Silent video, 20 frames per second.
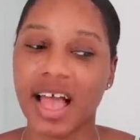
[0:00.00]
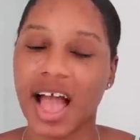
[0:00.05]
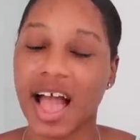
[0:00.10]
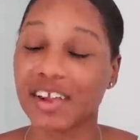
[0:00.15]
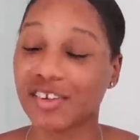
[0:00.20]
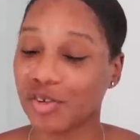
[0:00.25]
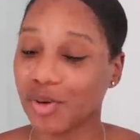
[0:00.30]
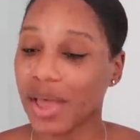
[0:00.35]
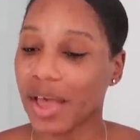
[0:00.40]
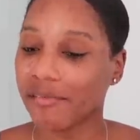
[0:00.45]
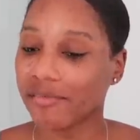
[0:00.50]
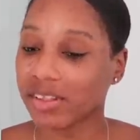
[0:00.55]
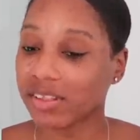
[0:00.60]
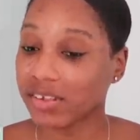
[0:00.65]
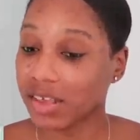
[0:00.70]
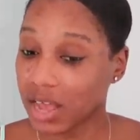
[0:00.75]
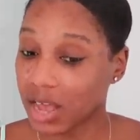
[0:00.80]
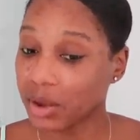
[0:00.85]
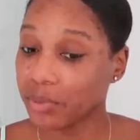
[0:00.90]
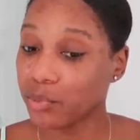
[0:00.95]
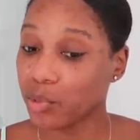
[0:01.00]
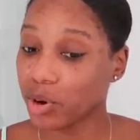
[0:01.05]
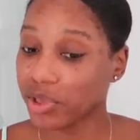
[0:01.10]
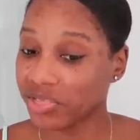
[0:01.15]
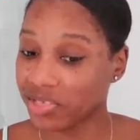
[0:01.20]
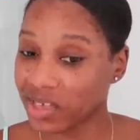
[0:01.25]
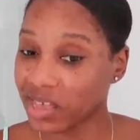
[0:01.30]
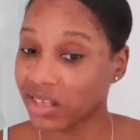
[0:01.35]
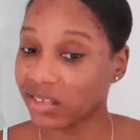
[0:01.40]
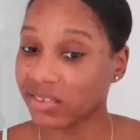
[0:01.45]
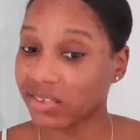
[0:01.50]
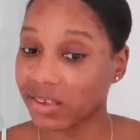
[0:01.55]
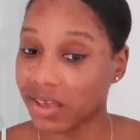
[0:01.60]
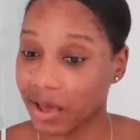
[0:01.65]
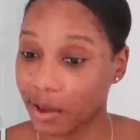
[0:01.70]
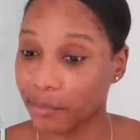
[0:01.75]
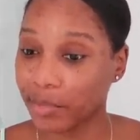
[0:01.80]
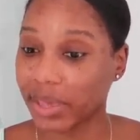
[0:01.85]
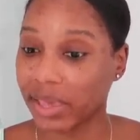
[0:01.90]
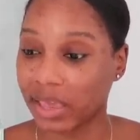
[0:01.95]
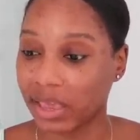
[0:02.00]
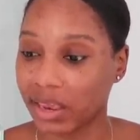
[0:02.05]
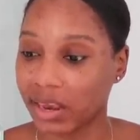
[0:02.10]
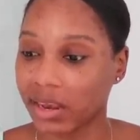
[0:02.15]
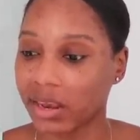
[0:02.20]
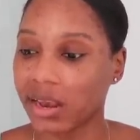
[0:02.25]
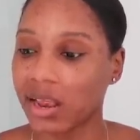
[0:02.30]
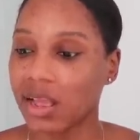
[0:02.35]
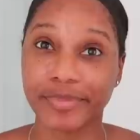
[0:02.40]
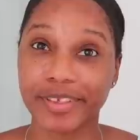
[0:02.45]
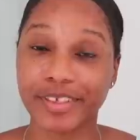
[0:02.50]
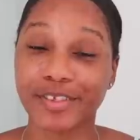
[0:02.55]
I do have a ton more things coming in,